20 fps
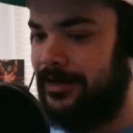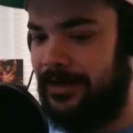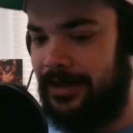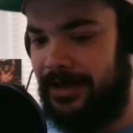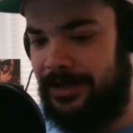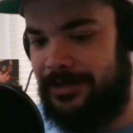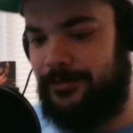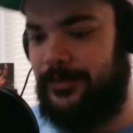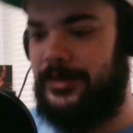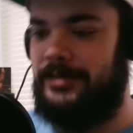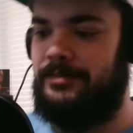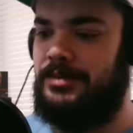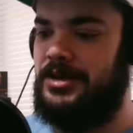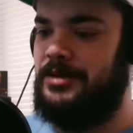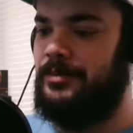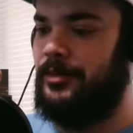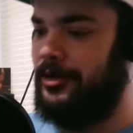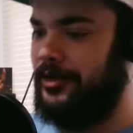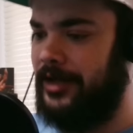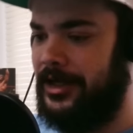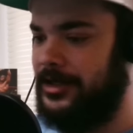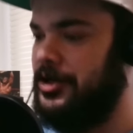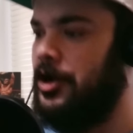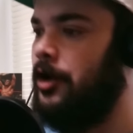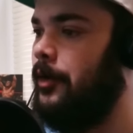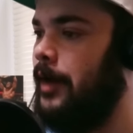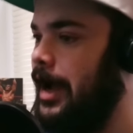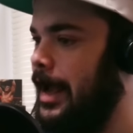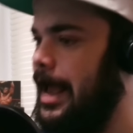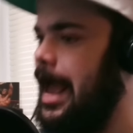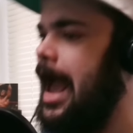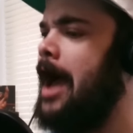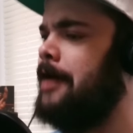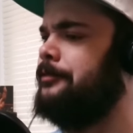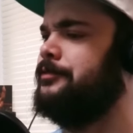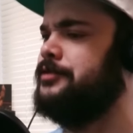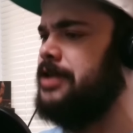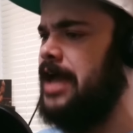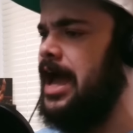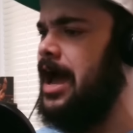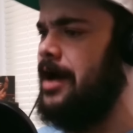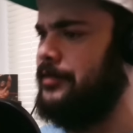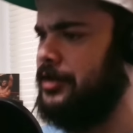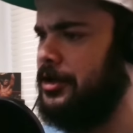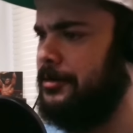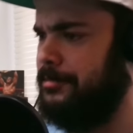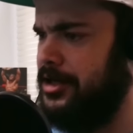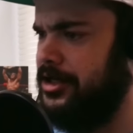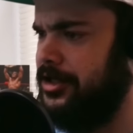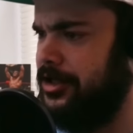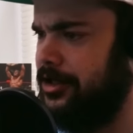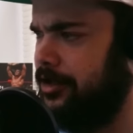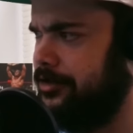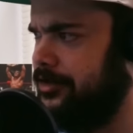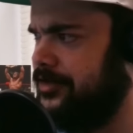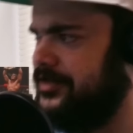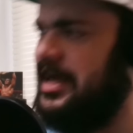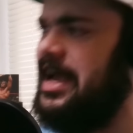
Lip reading: is when people are like, no, I have to have an opinion on this.